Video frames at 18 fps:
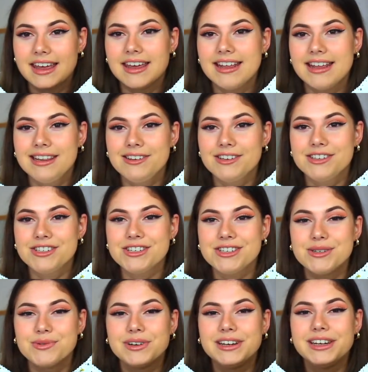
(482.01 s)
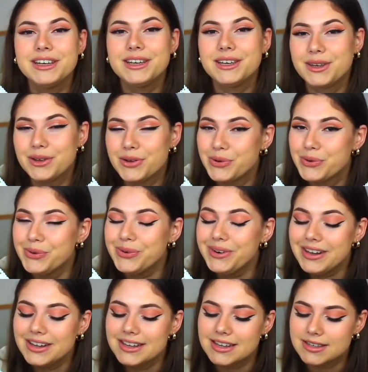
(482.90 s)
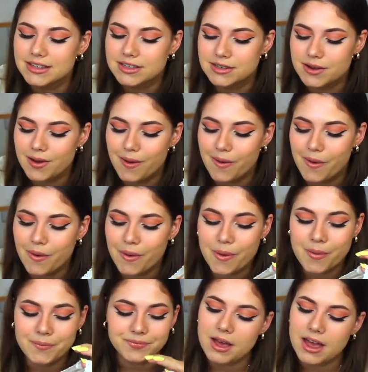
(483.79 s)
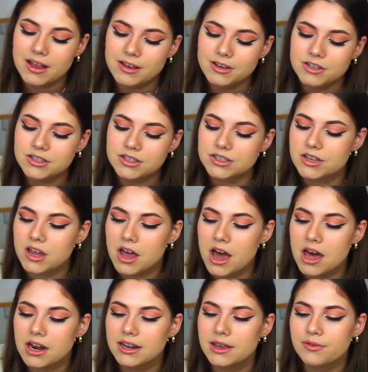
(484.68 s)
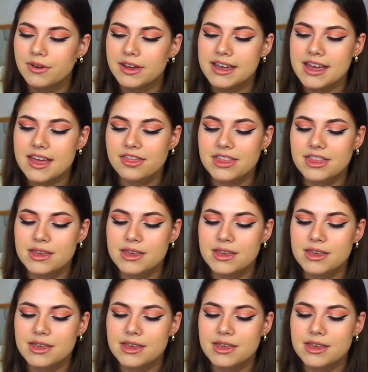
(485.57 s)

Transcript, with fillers: it looked just really cute, so I just thought if I get the